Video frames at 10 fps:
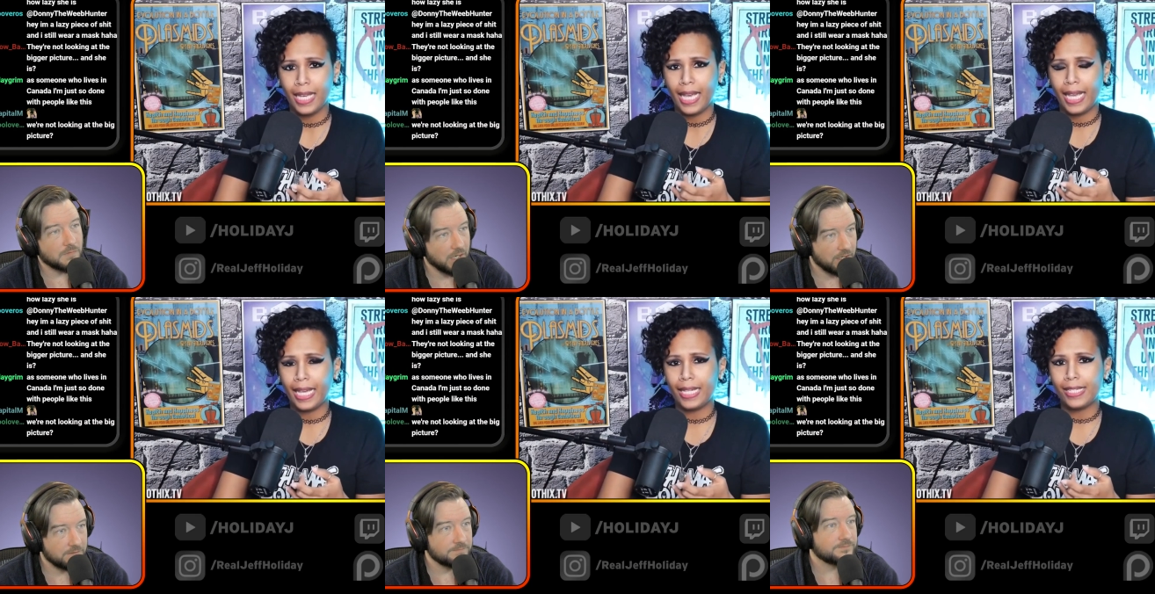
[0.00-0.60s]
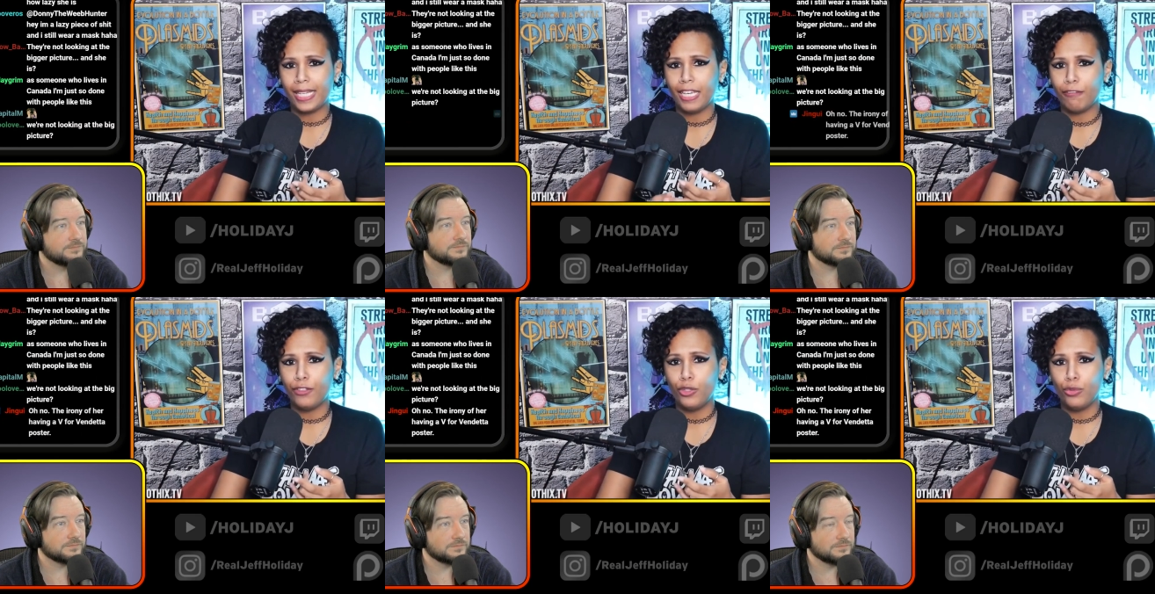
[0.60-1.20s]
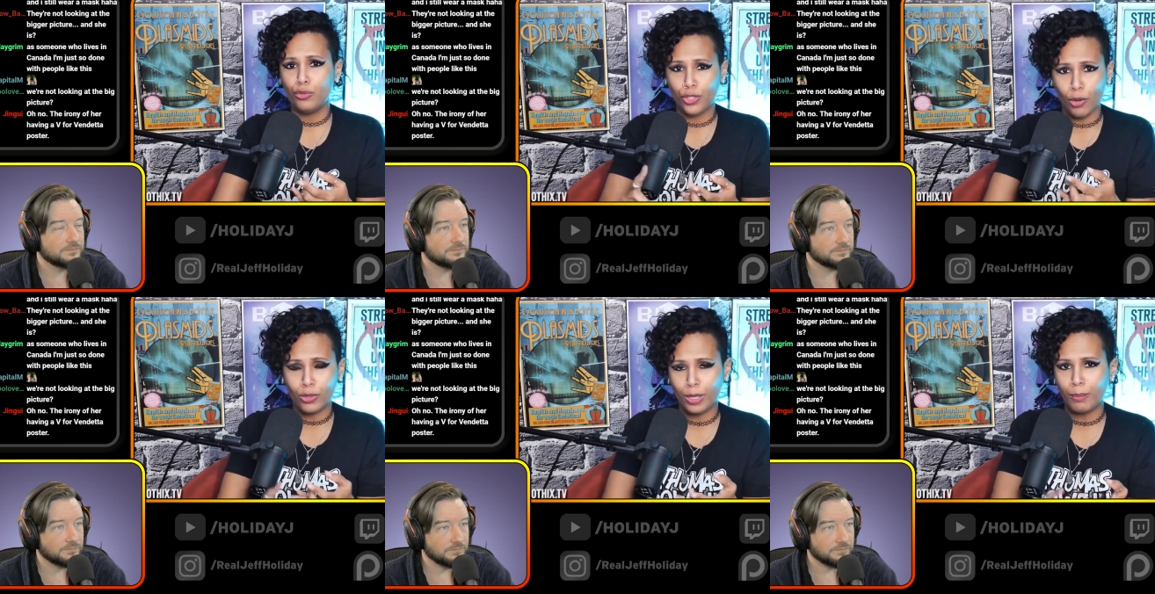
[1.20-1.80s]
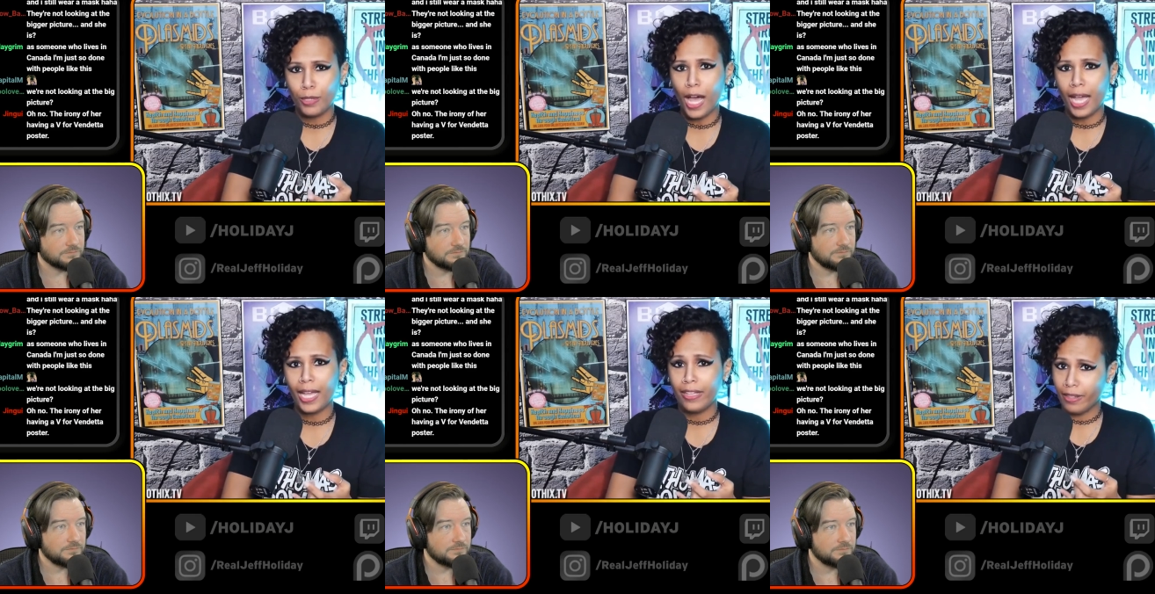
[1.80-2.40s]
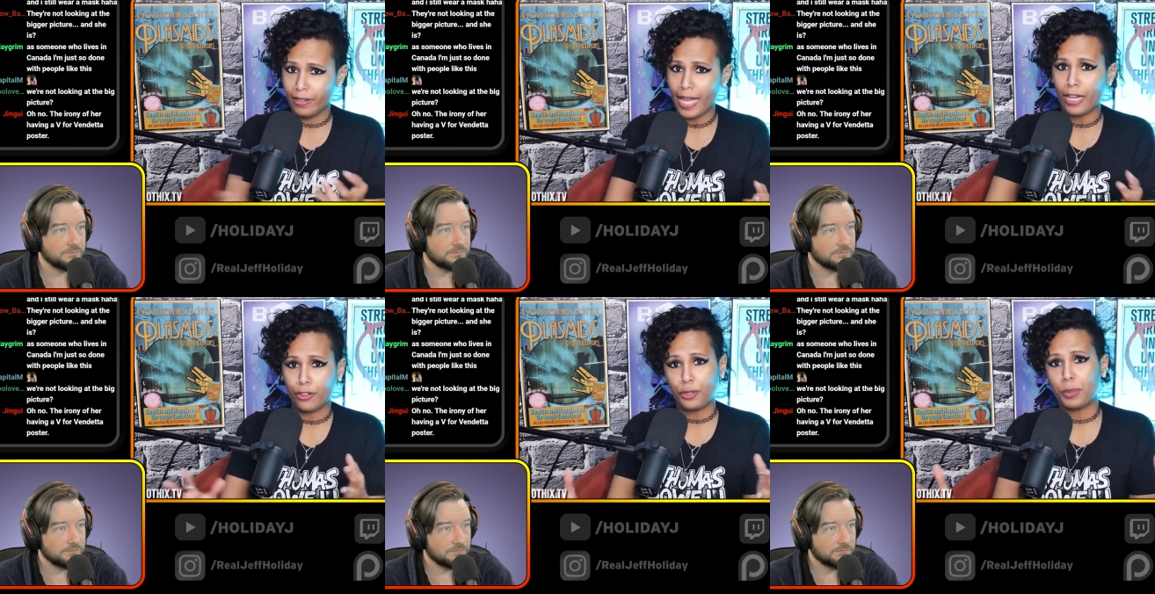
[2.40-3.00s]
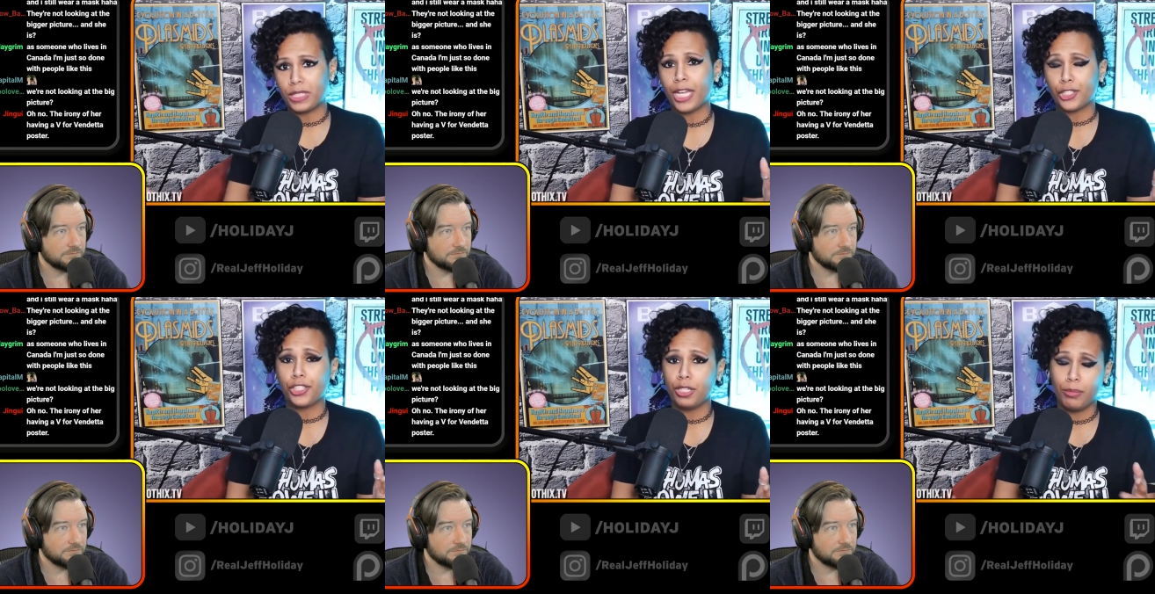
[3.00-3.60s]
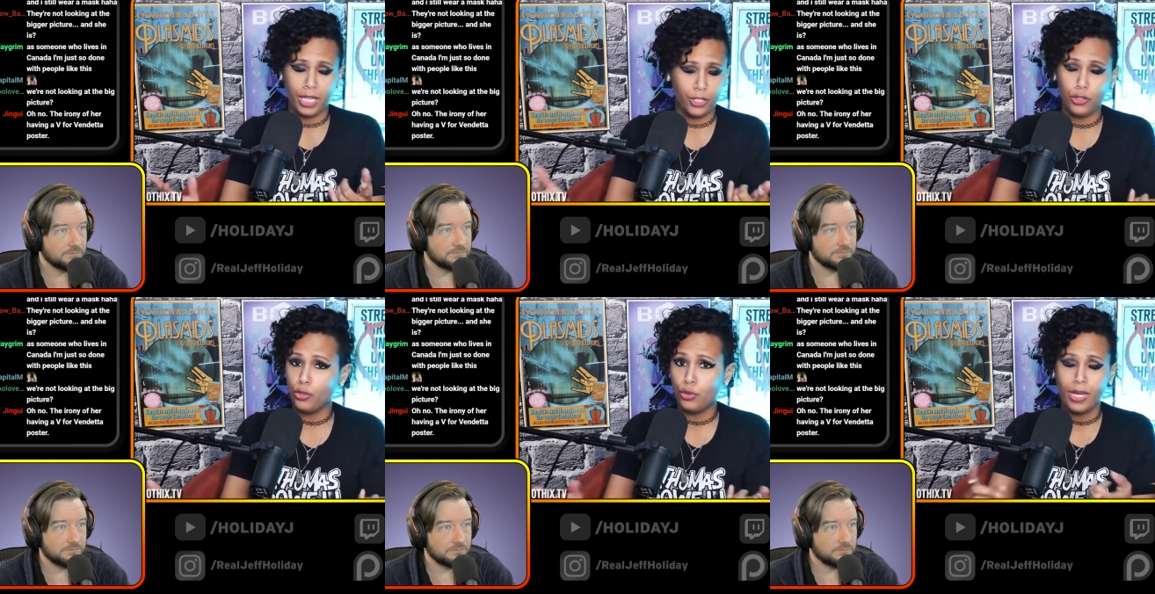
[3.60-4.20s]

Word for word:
Speaker 1: Yeah. And if you don't comply, that could potentially mean you